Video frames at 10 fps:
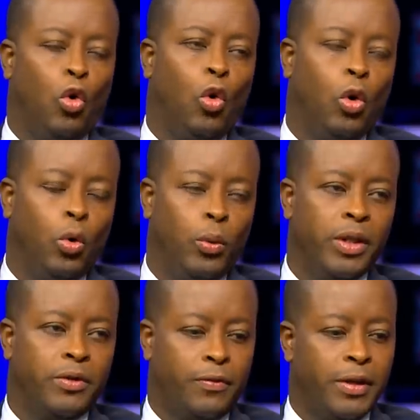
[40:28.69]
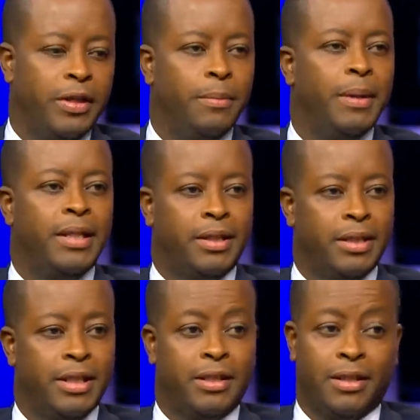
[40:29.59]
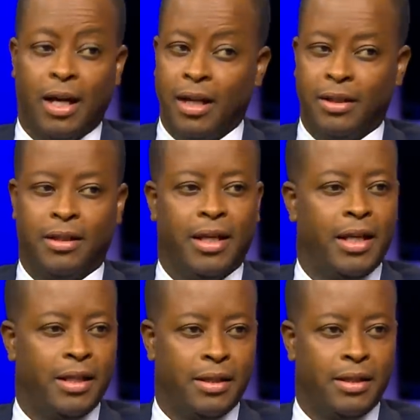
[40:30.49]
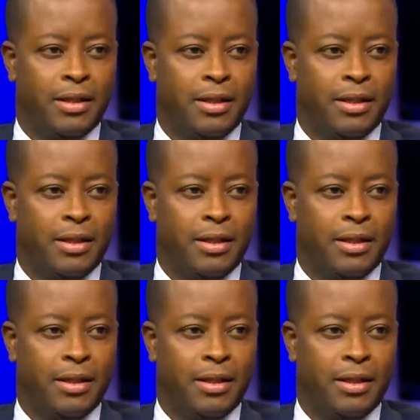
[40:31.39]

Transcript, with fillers: always fundamentally start and end,